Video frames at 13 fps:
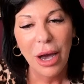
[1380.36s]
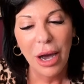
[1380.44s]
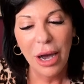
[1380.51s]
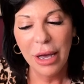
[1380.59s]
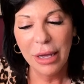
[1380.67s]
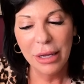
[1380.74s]

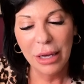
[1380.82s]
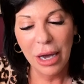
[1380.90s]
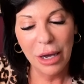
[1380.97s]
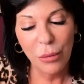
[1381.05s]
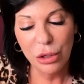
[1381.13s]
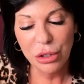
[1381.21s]
I,
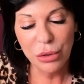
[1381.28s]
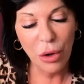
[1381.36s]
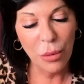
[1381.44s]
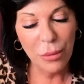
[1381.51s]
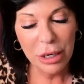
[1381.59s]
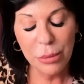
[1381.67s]
I wish you
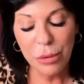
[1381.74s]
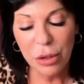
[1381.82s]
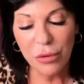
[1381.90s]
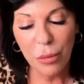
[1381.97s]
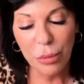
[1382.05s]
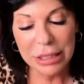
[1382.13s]
all many
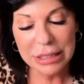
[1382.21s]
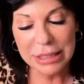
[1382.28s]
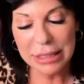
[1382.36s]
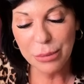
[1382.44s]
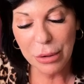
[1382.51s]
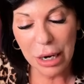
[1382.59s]
beautiful
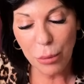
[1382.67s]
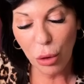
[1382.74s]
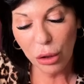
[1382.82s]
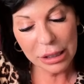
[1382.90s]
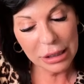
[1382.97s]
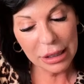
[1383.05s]
blessings, but I'm
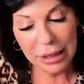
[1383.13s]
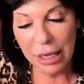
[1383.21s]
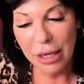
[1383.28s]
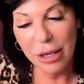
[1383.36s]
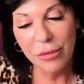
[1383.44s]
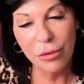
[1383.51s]
rolling into
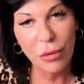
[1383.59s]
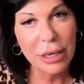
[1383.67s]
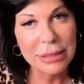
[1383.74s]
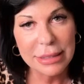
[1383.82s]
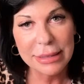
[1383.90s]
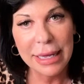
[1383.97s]
love
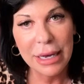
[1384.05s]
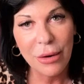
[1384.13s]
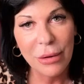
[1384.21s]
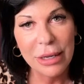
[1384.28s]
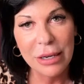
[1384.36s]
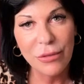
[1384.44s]
crossing
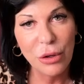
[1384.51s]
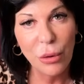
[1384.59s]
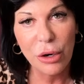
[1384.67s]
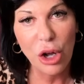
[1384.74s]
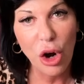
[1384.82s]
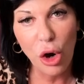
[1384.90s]
now. And if you
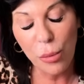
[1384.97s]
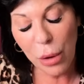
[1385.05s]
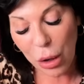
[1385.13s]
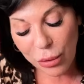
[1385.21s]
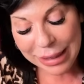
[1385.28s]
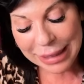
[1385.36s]
are in a
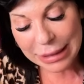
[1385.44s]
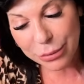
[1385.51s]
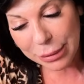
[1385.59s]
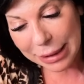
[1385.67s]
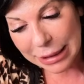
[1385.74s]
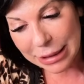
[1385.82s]

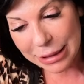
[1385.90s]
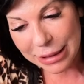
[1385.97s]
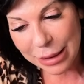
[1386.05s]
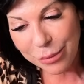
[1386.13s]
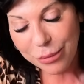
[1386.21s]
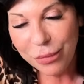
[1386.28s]
harmonious
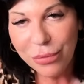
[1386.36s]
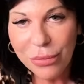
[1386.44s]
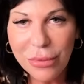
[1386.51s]
relationship